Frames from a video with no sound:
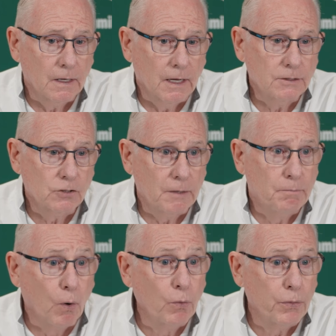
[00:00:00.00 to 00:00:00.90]
I'd say
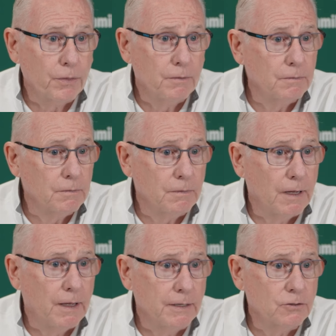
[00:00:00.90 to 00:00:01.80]
both.
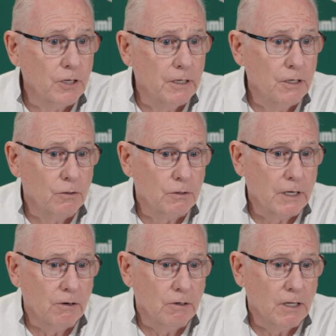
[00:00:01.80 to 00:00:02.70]
I'd say, you know,
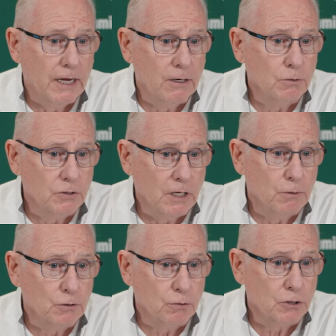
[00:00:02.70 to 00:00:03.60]
Carolina was
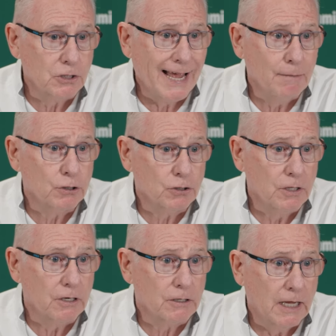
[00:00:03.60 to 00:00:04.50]
able to establish
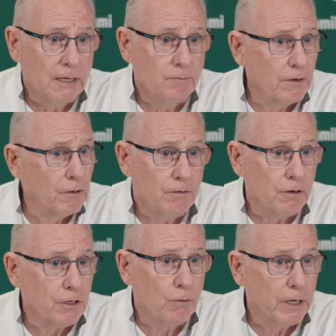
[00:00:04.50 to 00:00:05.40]
their game very,
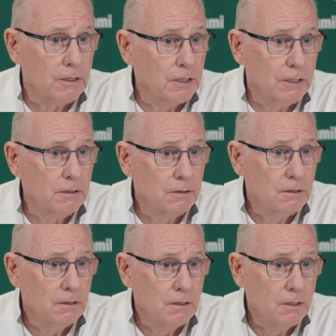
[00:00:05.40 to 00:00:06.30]
very quickly.
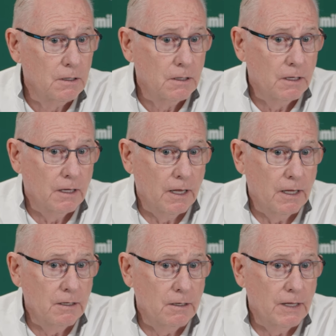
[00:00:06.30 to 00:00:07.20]

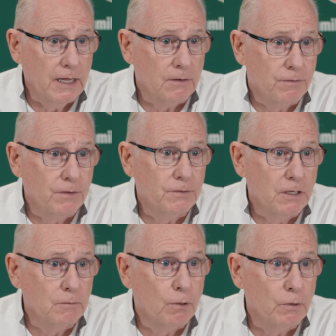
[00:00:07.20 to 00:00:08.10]
And they had
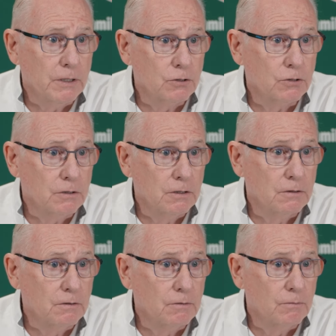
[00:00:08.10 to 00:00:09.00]
15 points
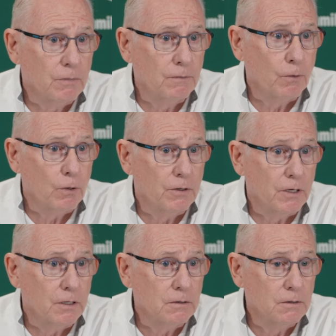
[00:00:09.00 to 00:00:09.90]
in before
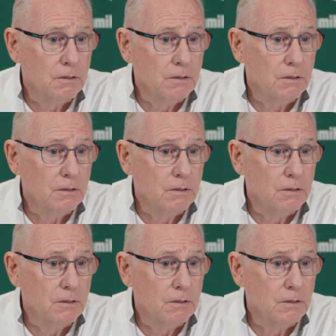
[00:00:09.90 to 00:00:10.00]
15